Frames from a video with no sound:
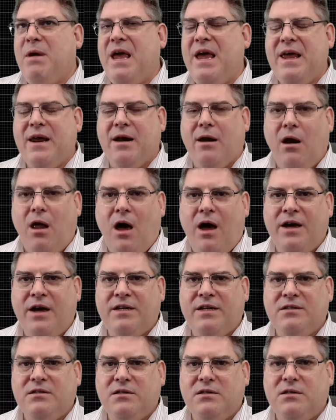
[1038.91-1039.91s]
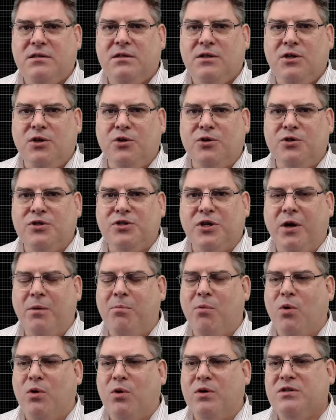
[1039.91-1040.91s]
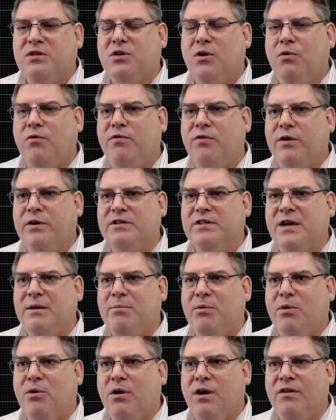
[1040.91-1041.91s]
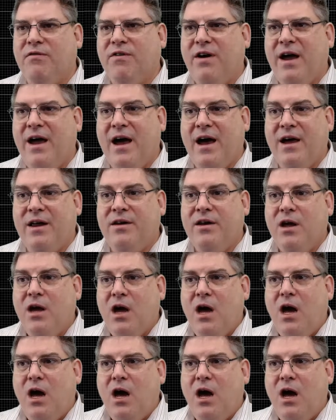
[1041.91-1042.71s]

panelize your circuit boards. So, for example, if I had